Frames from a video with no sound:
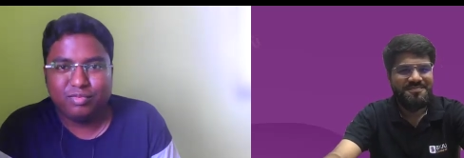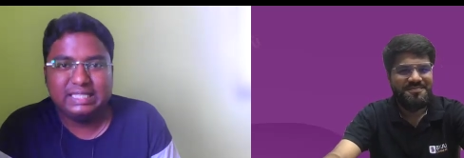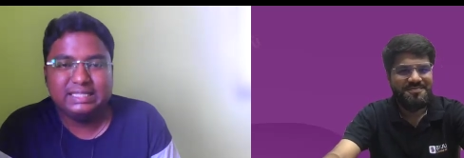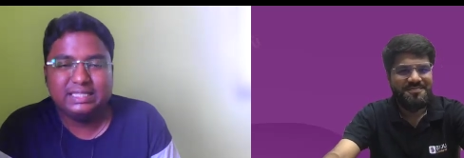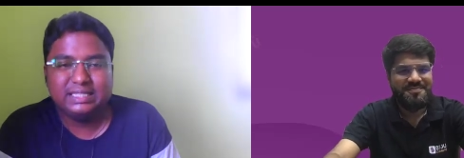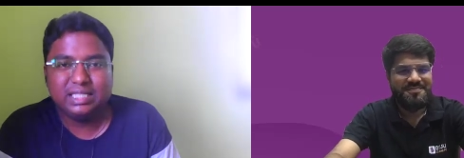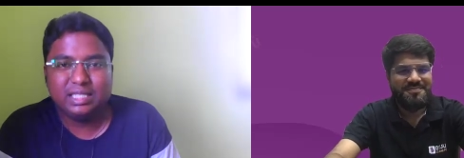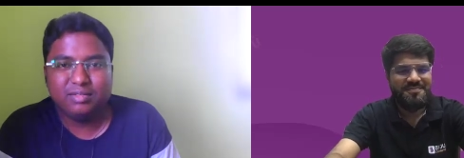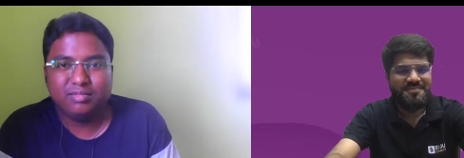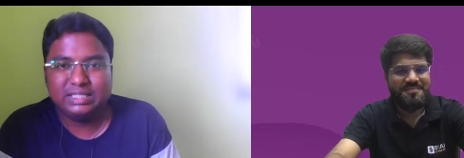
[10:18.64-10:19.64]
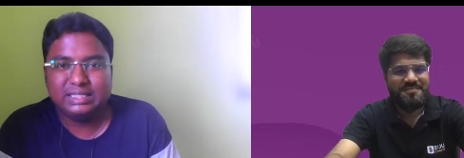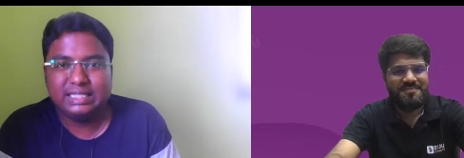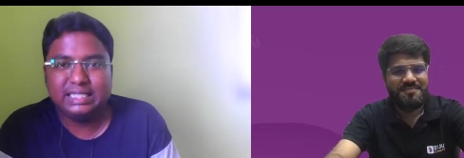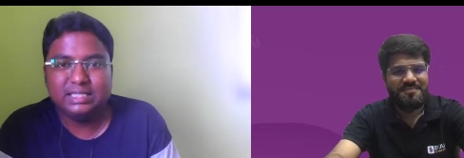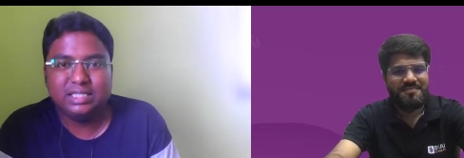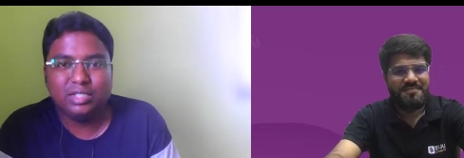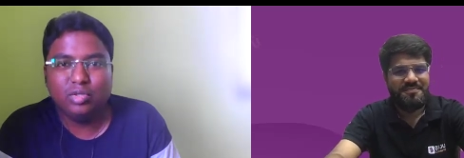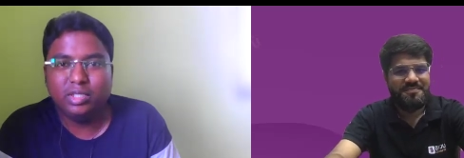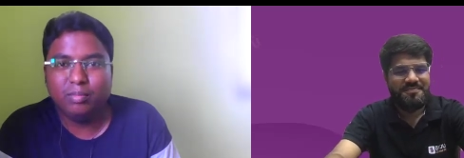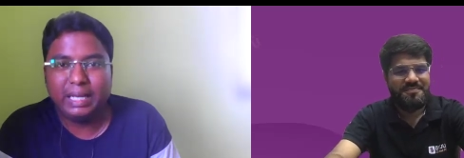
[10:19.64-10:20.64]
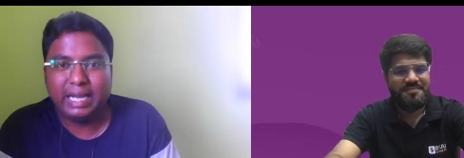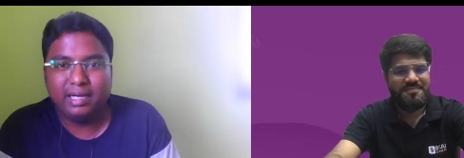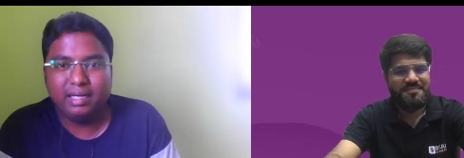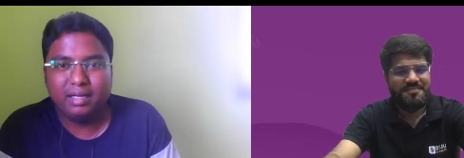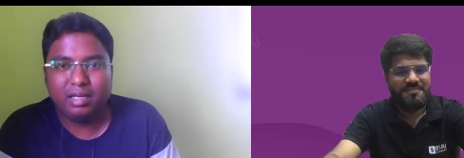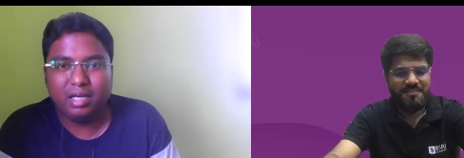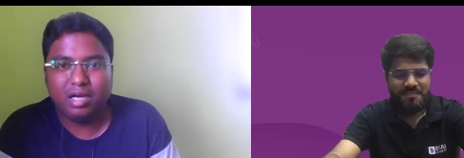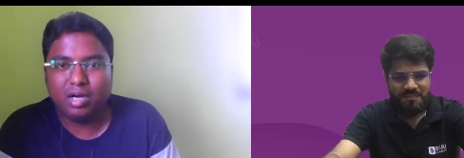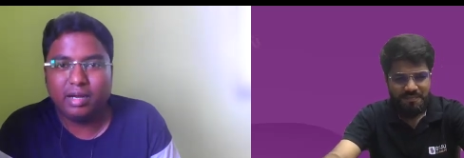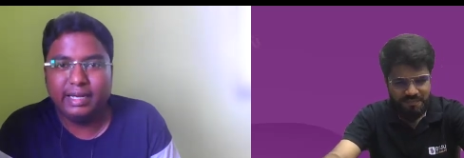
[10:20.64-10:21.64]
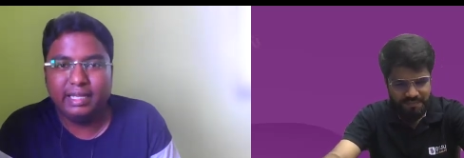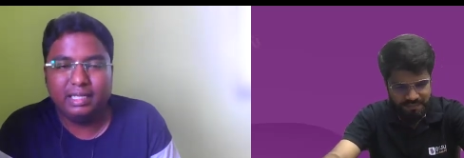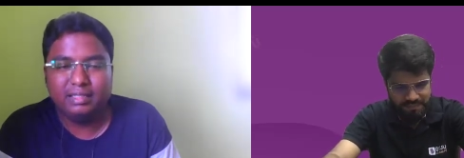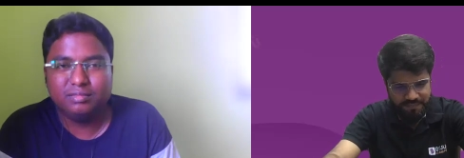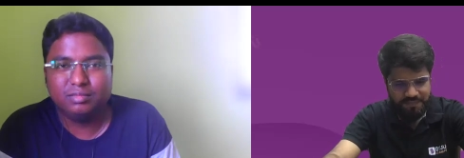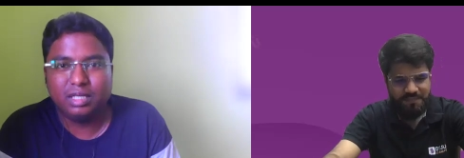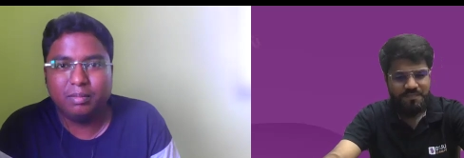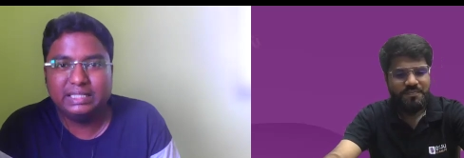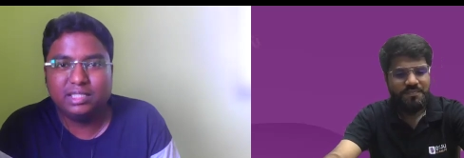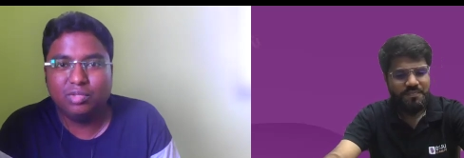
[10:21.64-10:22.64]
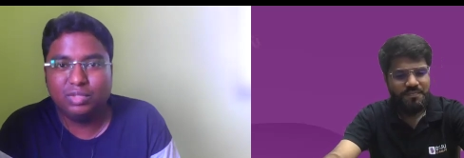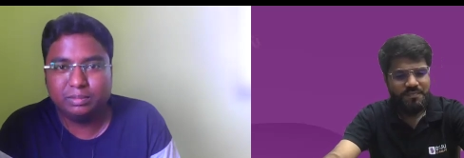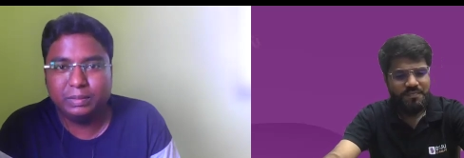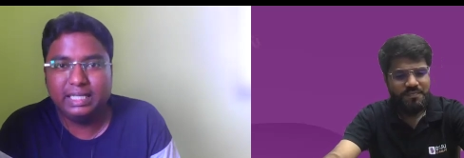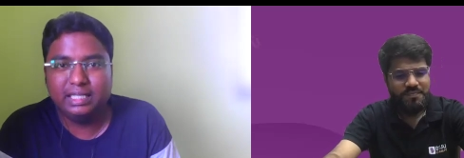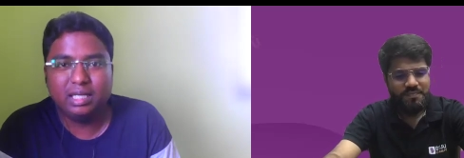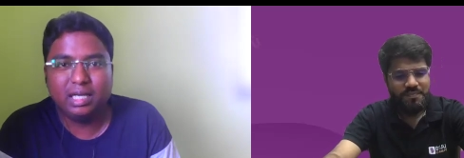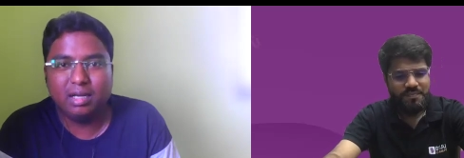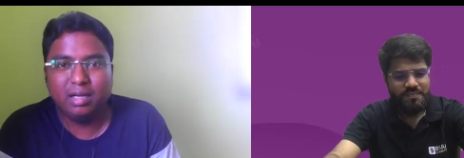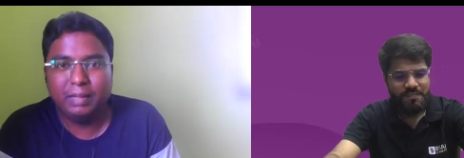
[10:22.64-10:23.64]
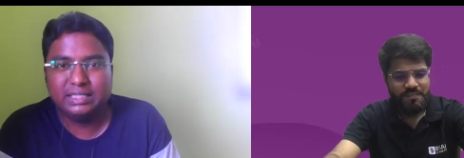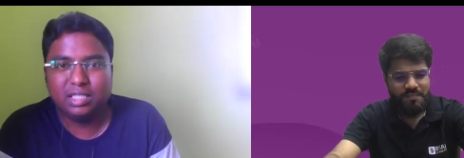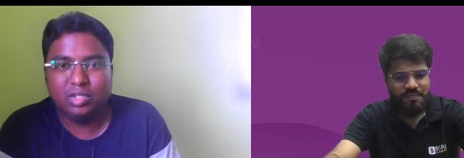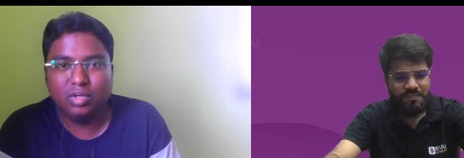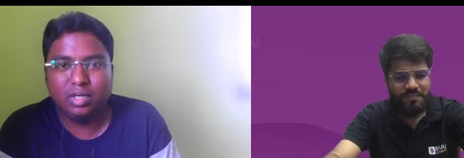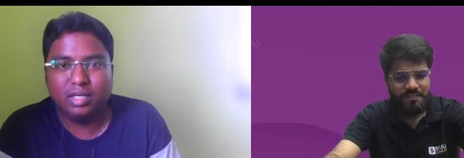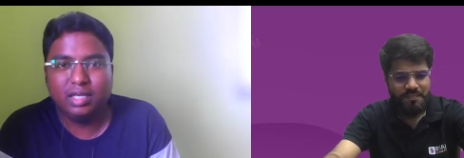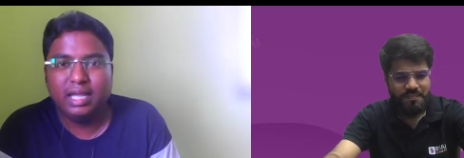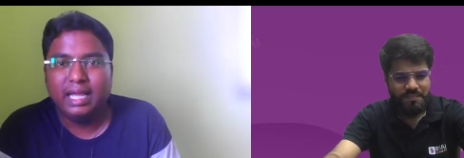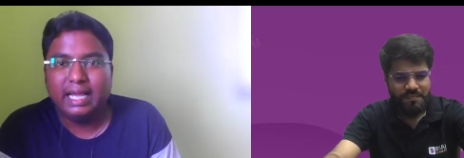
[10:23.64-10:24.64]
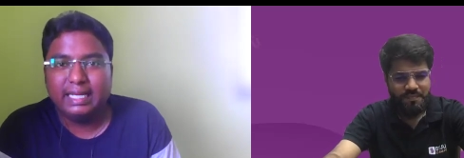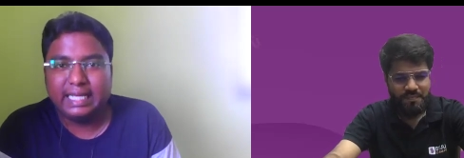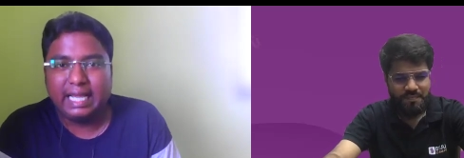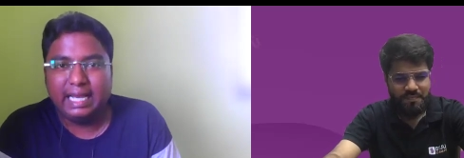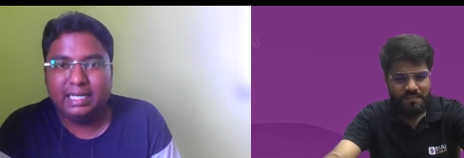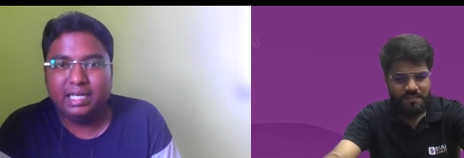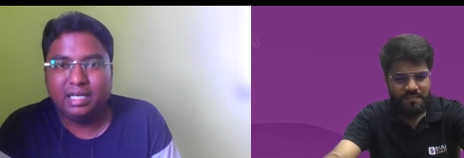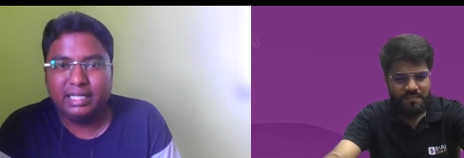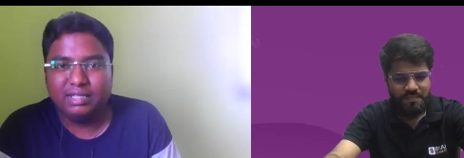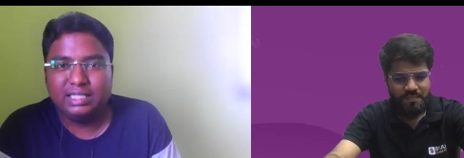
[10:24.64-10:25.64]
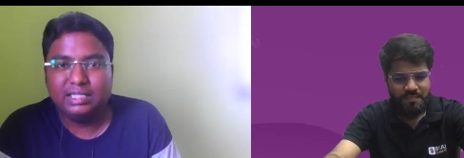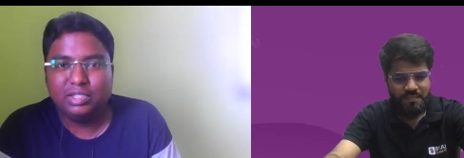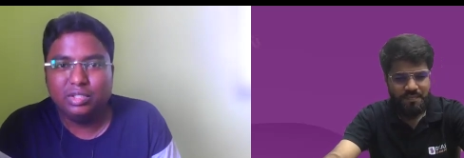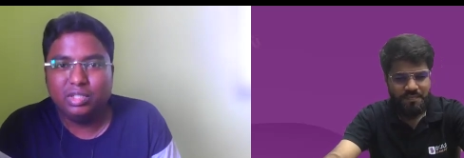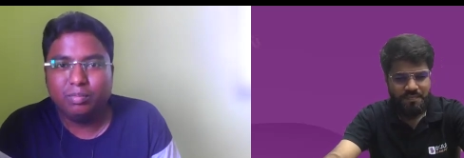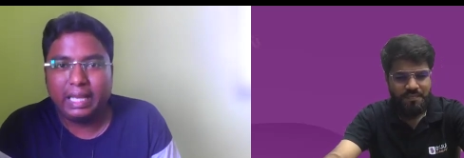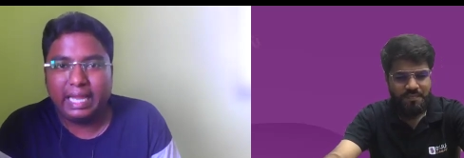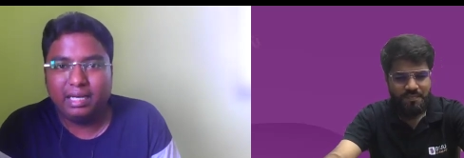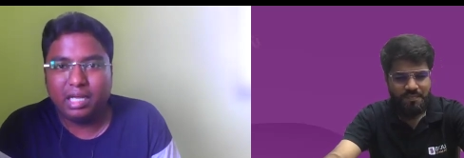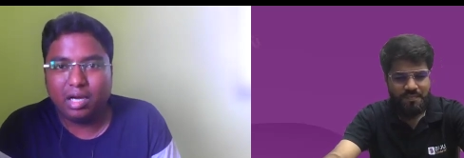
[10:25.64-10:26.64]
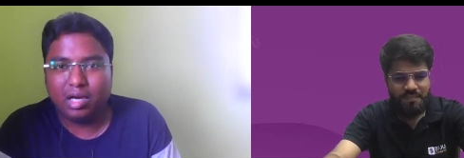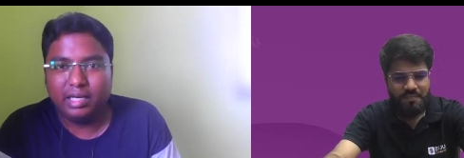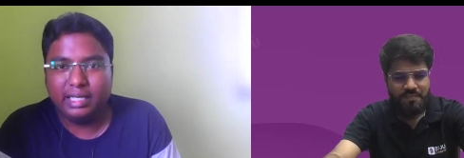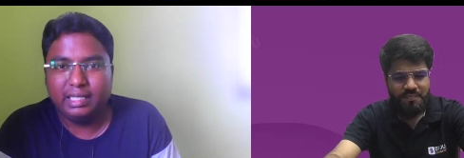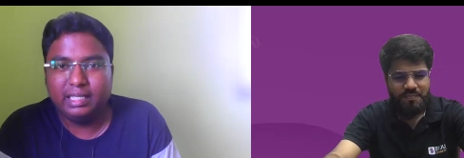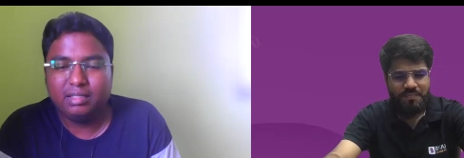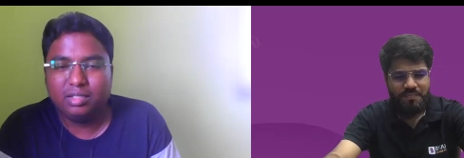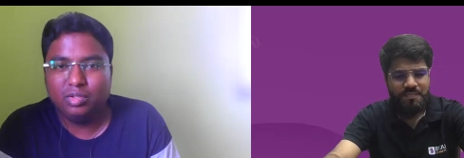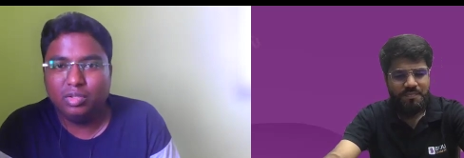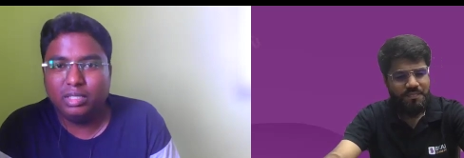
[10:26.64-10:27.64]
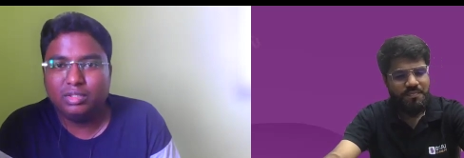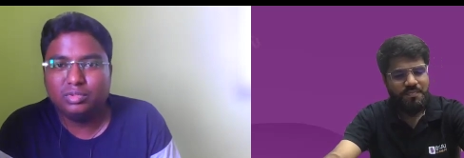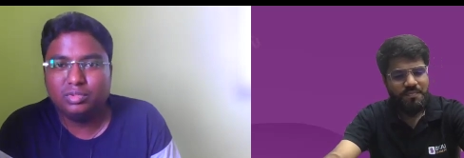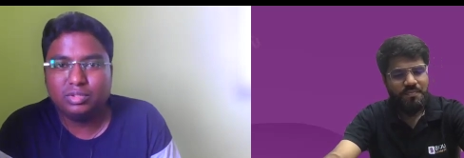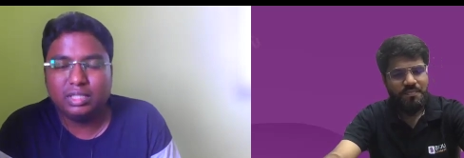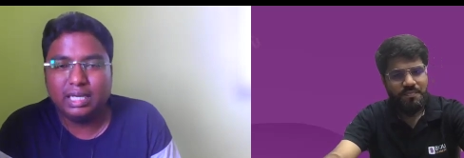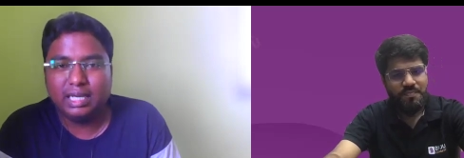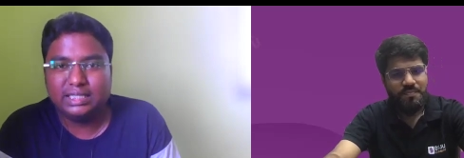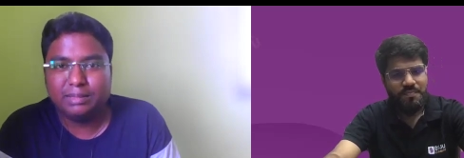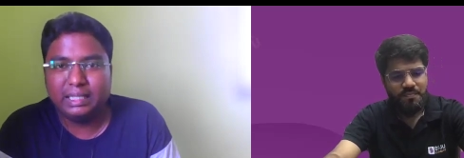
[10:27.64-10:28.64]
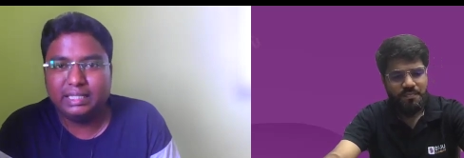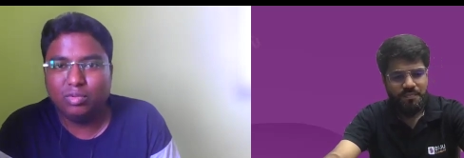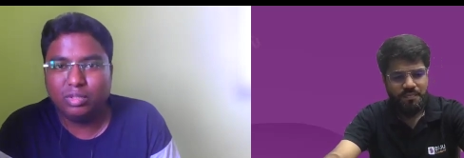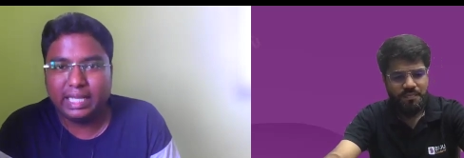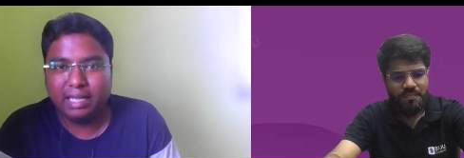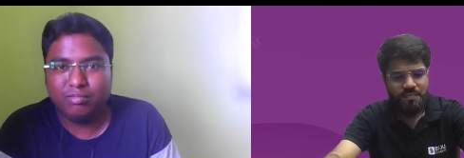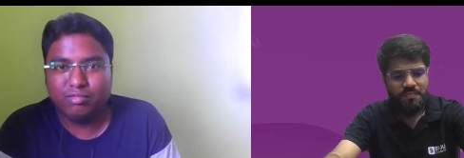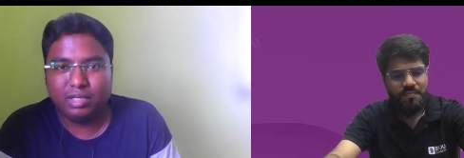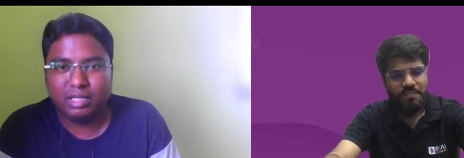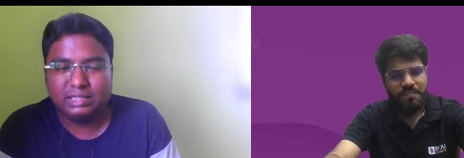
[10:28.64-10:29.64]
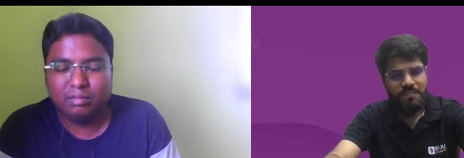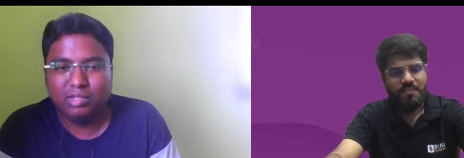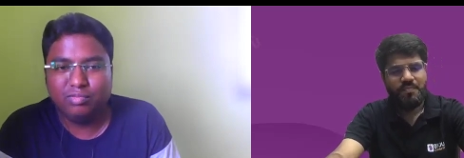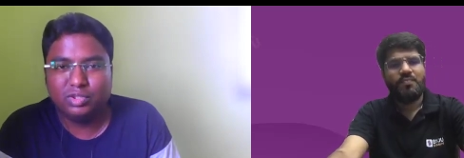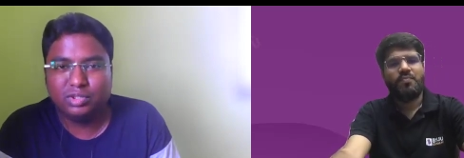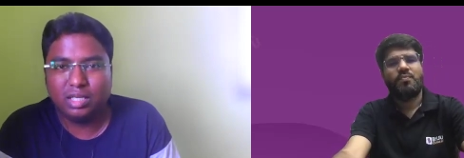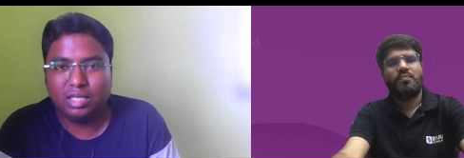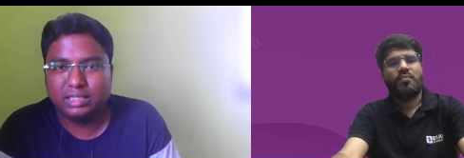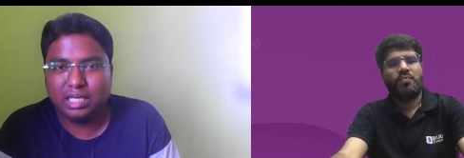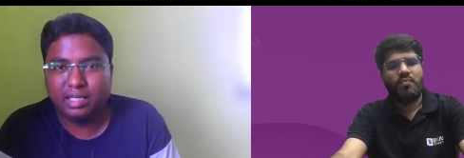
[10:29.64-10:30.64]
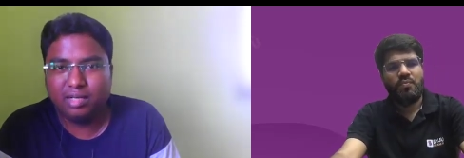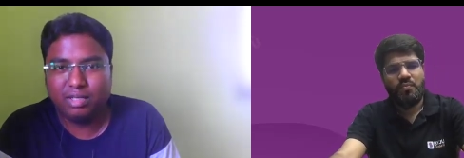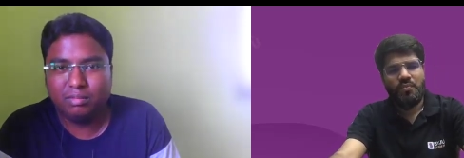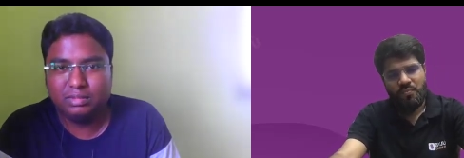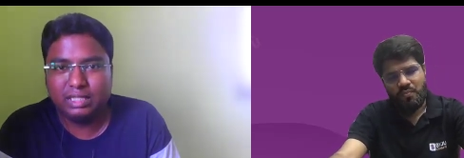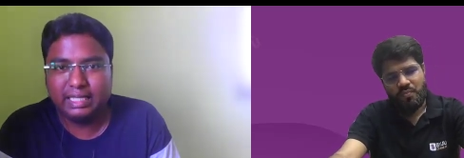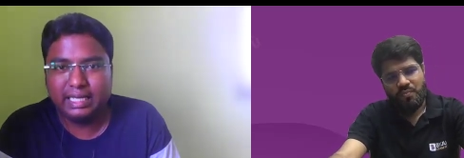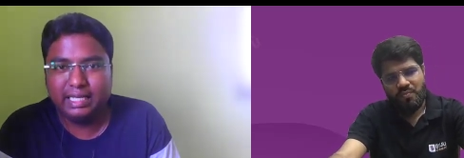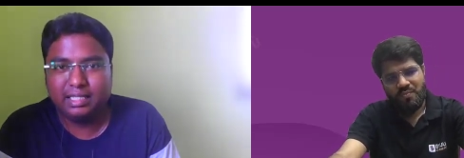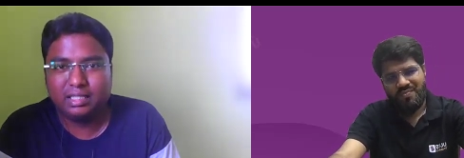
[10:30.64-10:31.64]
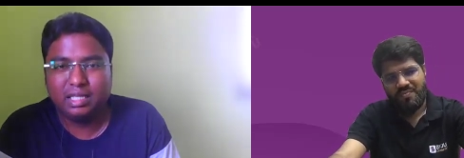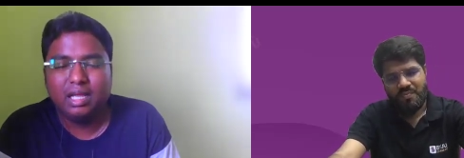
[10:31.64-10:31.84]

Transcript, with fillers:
Speaker 1: First, uh, first thing is you need to plan accordingly uh, based on your speed, uh, based on your uh, talent and everything. You need to plan accordingly. You need to uh, split your time. For example, if you st started from the GATE